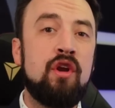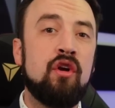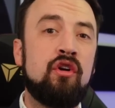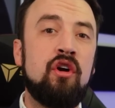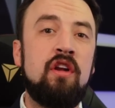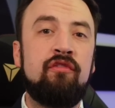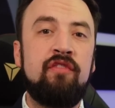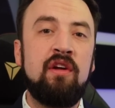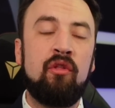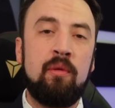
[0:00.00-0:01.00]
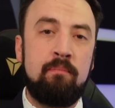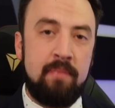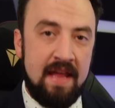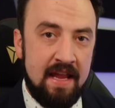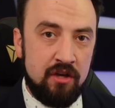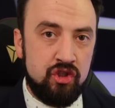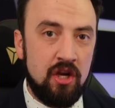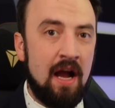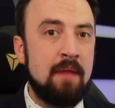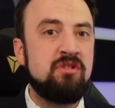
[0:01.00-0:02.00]
where you're going to feel the
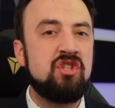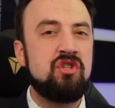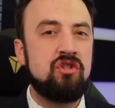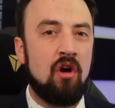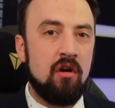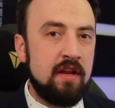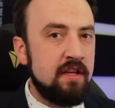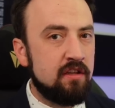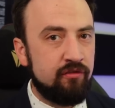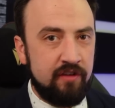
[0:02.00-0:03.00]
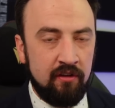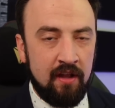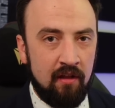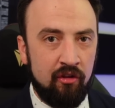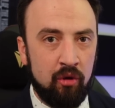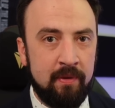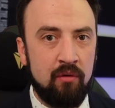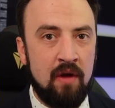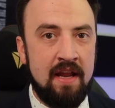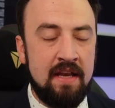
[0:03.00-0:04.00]
pinch. I'm starting to feel it a little
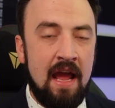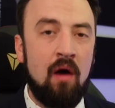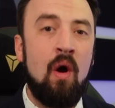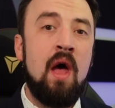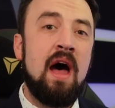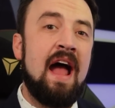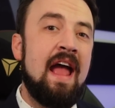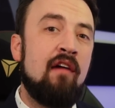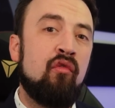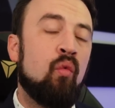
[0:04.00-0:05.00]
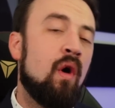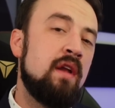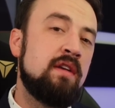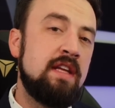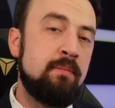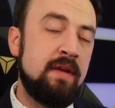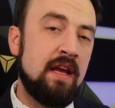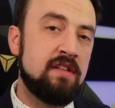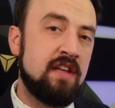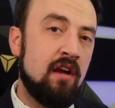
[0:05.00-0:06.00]
bit right now. I have one
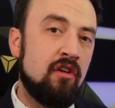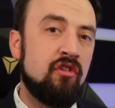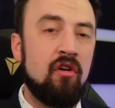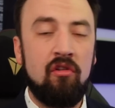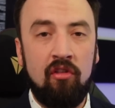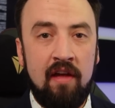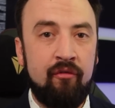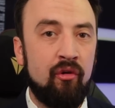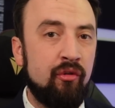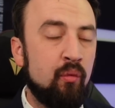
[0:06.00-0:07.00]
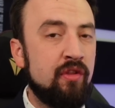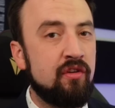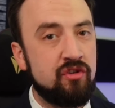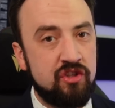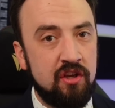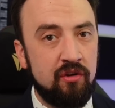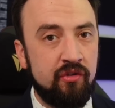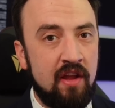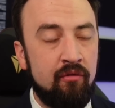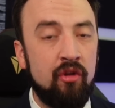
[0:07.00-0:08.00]
DPS character leveled with their
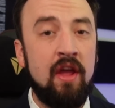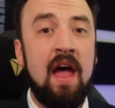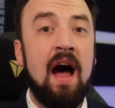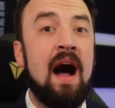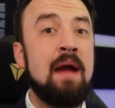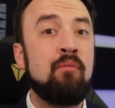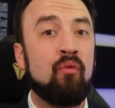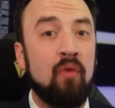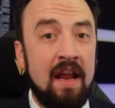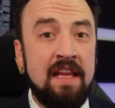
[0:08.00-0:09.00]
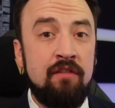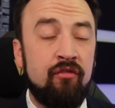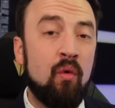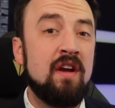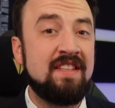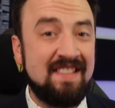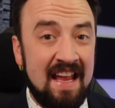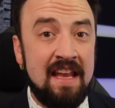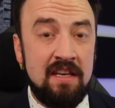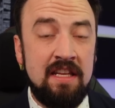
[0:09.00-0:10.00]
skills leveled. I'm ready for a
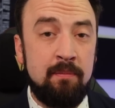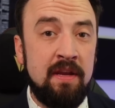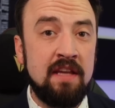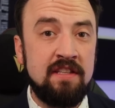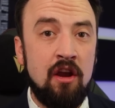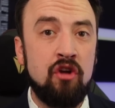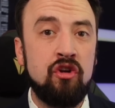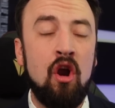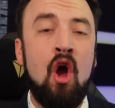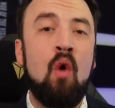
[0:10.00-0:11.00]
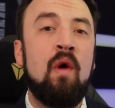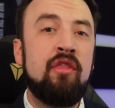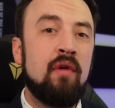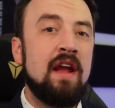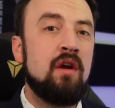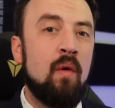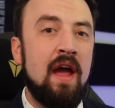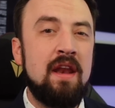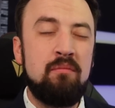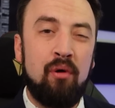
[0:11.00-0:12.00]
second DPS character, whether I go
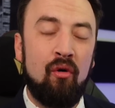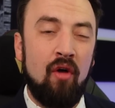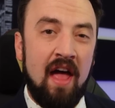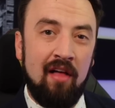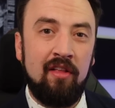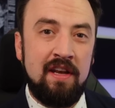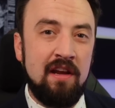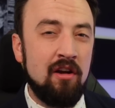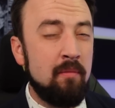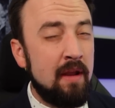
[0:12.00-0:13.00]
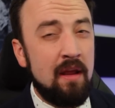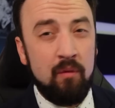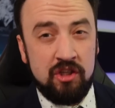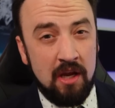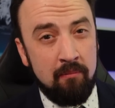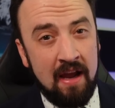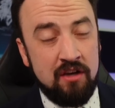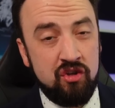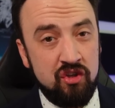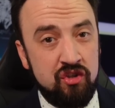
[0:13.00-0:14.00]
ahead and pull Ellen here in a minute, which I
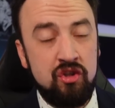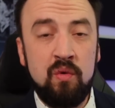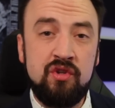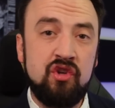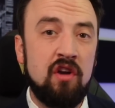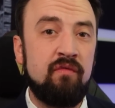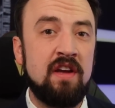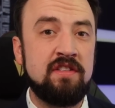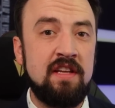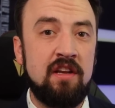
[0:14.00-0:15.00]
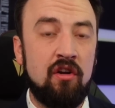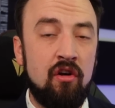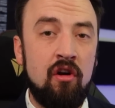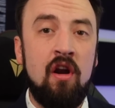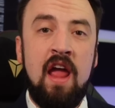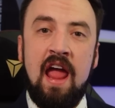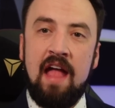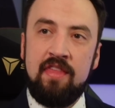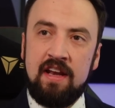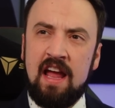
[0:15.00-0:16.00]
might just do and start investing into her,
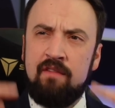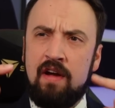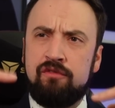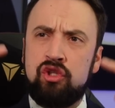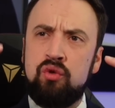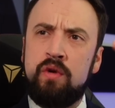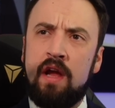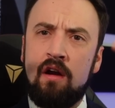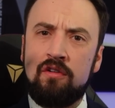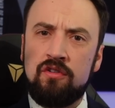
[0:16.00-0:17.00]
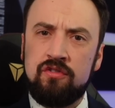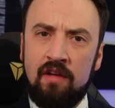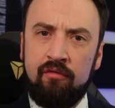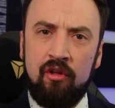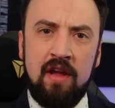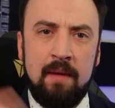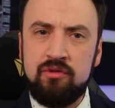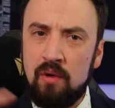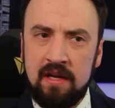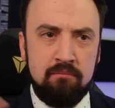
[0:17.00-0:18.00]
and then kind of have two characters leveling up
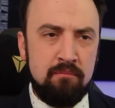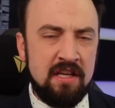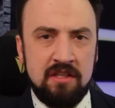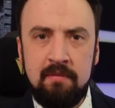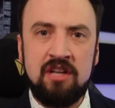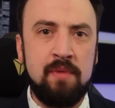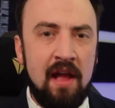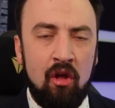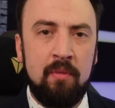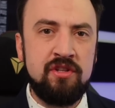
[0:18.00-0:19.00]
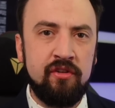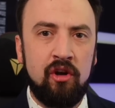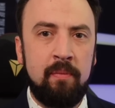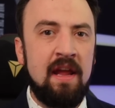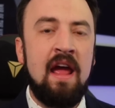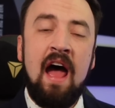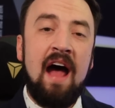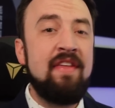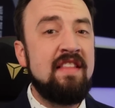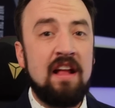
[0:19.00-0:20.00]
so I can mix and match my elements a little bit.
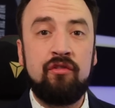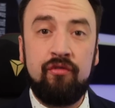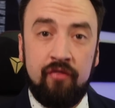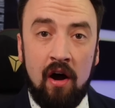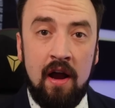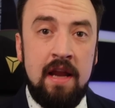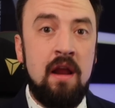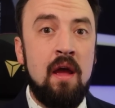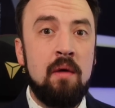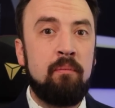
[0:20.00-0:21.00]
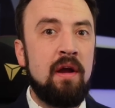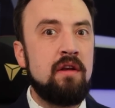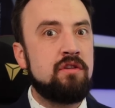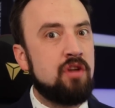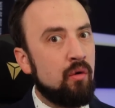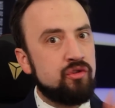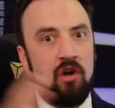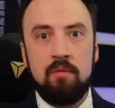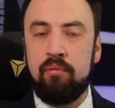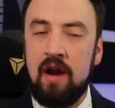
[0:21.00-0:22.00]
I think that's fine, but don't
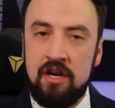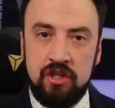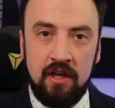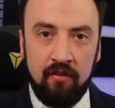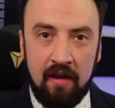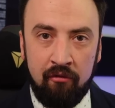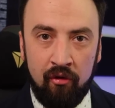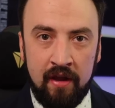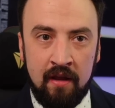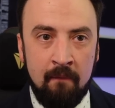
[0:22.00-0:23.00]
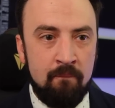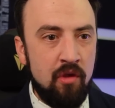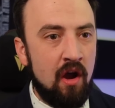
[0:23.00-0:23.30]
start branching and leveling